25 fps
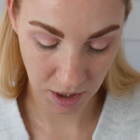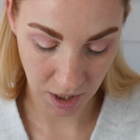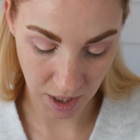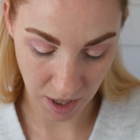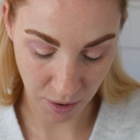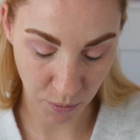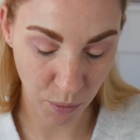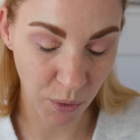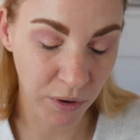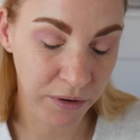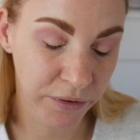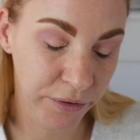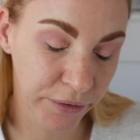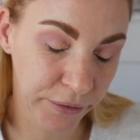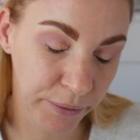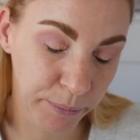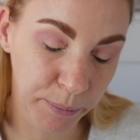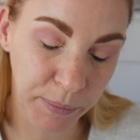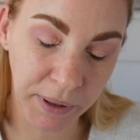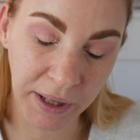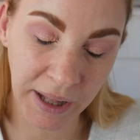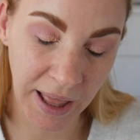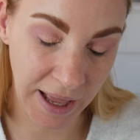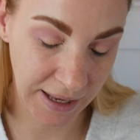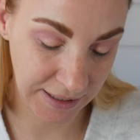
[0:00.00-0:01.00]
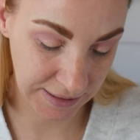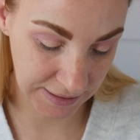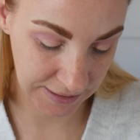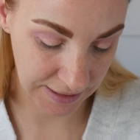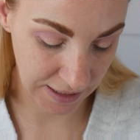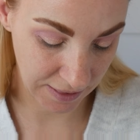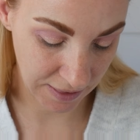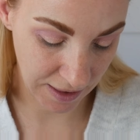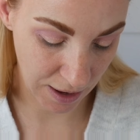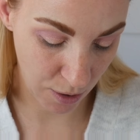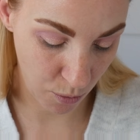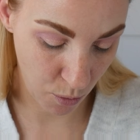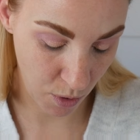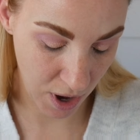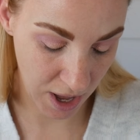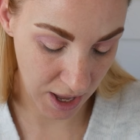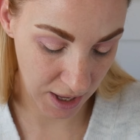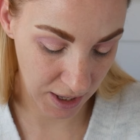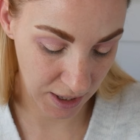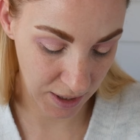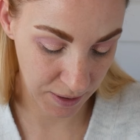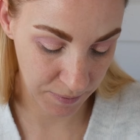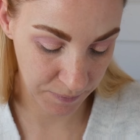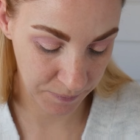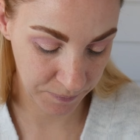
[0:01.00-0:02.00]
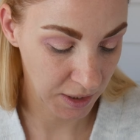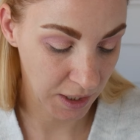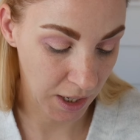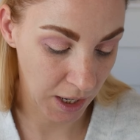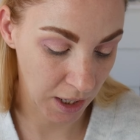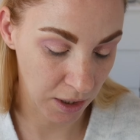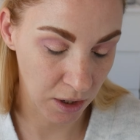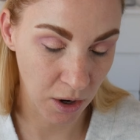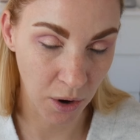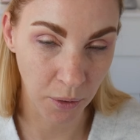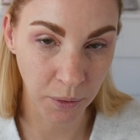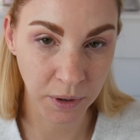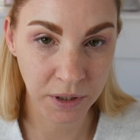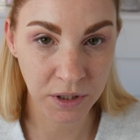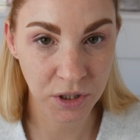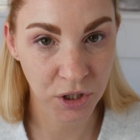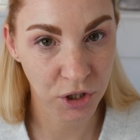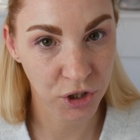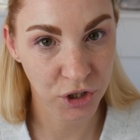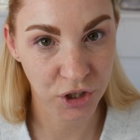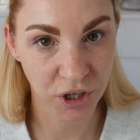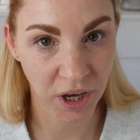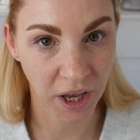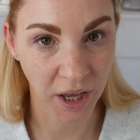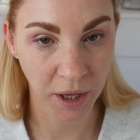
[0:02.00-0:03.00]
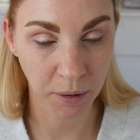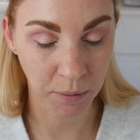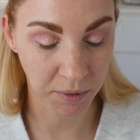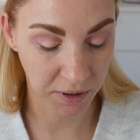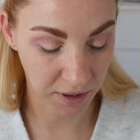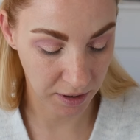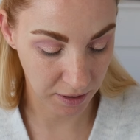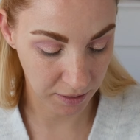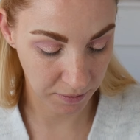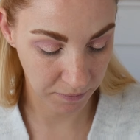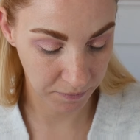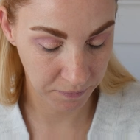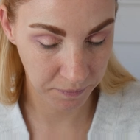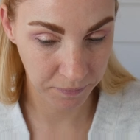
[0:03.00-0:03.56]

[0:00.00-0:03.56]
I wasn't blessed in that way. I know, it's a shame, innit?